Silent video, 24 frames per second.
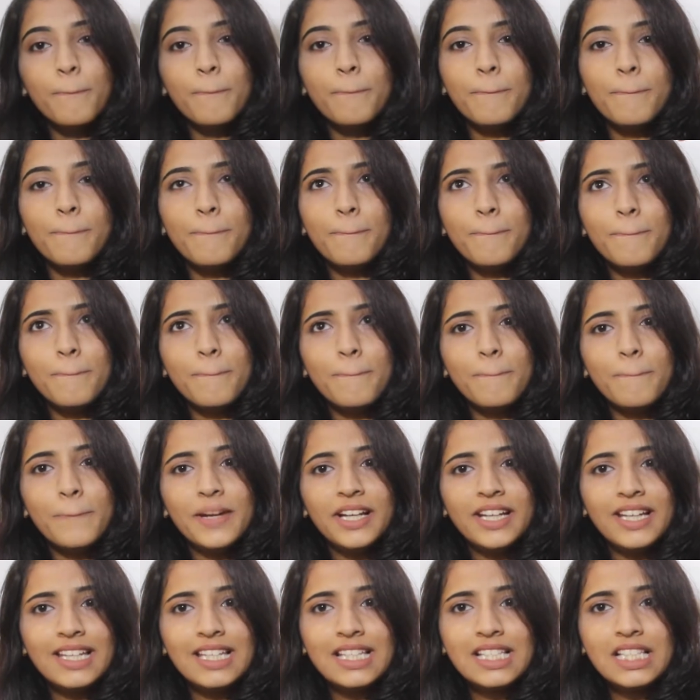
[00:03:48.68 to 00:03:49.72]

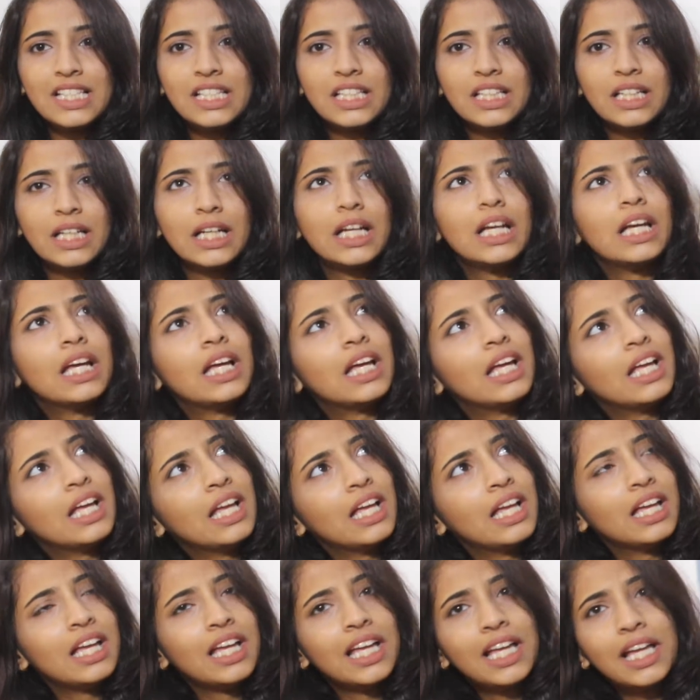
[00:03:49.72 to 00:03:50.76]
midi
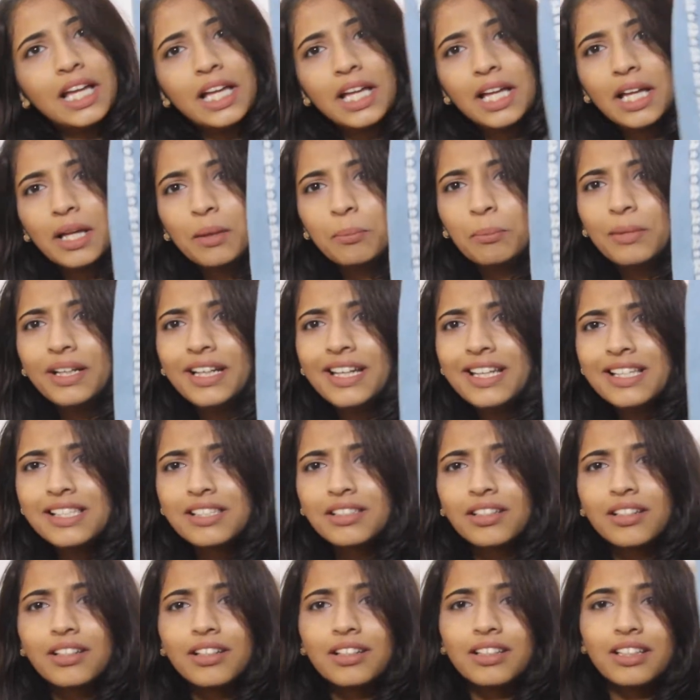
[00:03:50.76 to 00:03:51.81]
midi
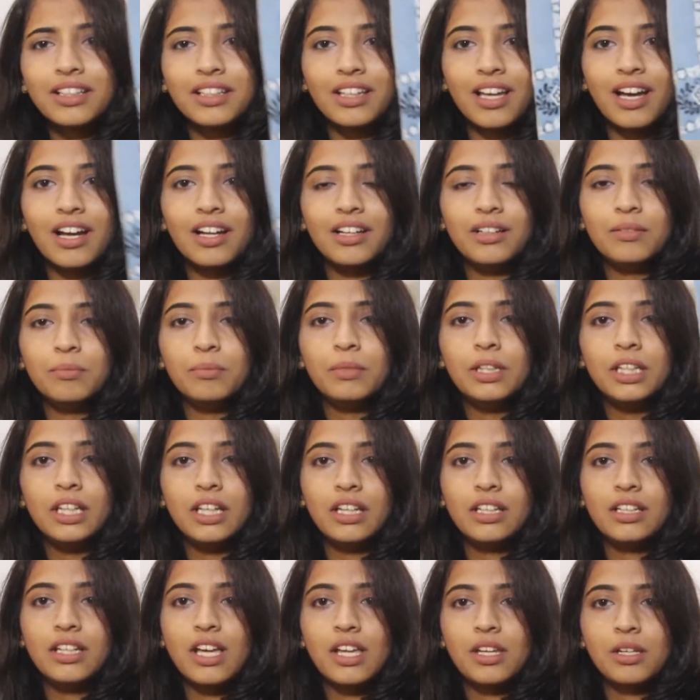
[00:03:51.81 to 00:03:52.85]
skirt yeah
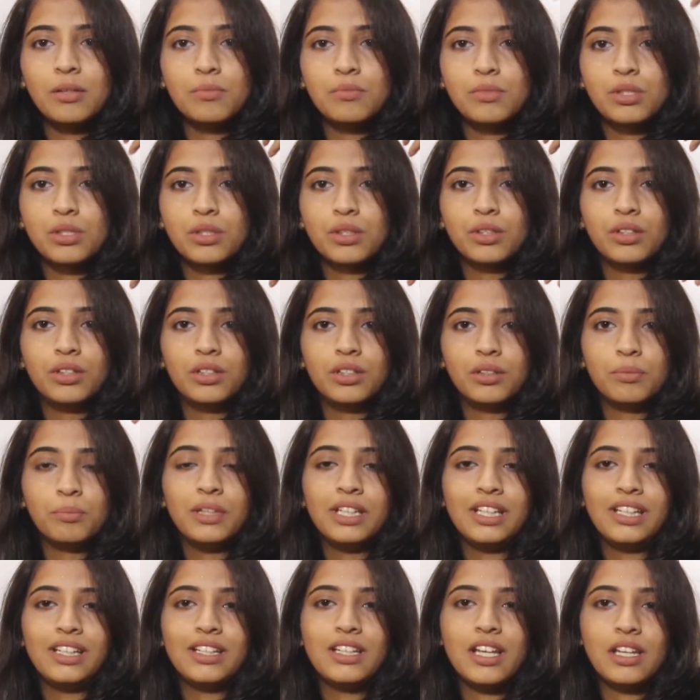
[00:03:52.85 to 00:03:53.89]
midi denim skirt
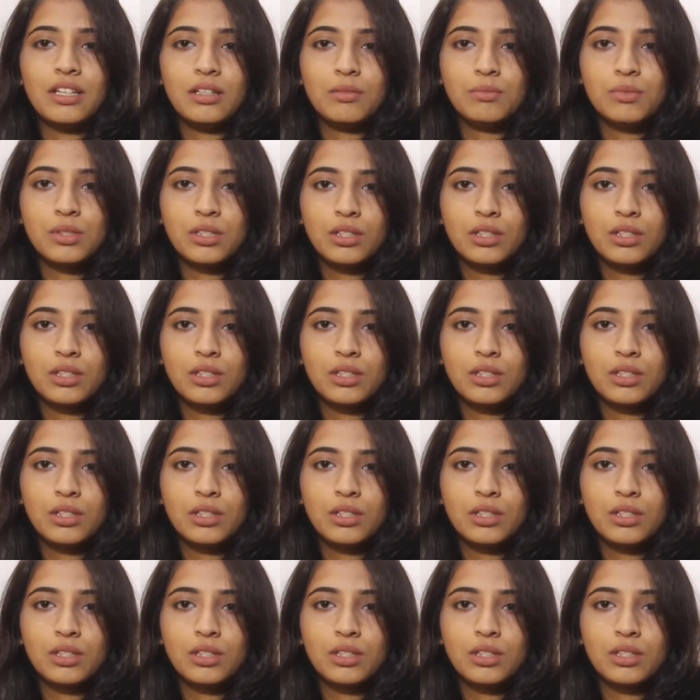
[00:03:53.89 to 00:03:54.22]
mini denim